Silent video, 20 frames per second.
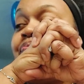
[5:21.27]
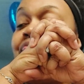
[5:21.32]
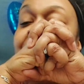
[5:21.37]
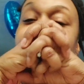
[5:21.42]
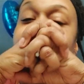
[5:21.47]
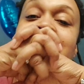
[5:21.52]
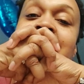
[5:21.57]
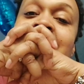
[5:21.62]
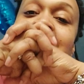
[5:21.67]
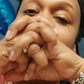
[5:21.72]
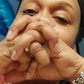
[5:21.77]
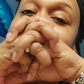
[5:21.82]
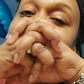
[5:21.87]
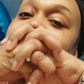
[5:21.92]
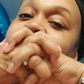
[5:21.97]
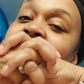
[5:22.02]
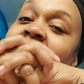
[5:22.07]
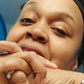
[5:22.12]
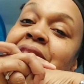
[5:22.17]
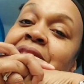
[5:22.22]
Thank y'all for
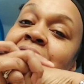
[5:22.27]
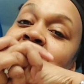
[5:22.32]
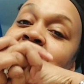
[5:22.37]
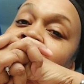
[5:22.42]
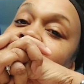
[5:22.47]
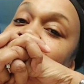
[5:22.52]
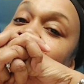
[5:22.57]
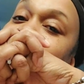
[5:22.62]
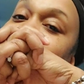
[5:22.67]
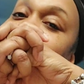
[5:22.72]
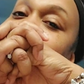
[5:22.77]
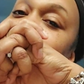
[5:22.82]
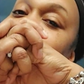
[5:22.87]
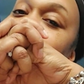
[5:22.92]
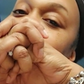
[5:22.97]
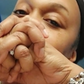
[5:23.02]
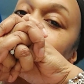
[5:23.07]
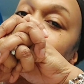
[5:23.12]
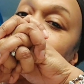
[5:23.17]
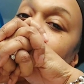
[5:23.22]
hanging in there and sticking
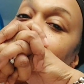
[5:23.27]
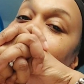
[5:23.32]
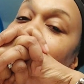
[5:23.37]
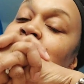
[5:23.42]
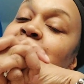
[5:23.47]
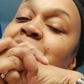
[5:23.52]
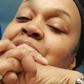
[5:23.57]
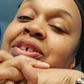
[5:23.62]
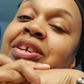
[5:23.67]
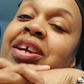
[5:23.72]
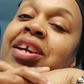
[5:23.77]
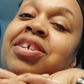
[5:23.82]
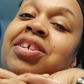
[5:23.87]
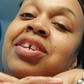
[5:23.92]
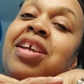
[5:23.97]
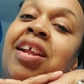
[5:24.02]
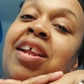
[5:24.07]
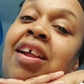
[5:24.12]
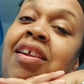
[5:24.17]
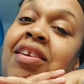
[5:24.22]
with me. I appreciate you
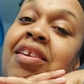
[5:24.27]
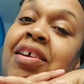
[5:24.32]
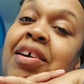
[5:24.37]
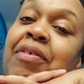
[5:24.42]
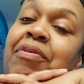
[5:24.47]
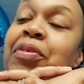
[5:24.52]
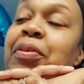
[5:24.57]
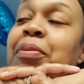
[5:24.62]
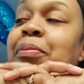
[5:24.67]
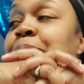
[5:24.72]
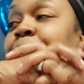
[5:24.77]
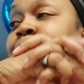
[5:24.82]
and I love you.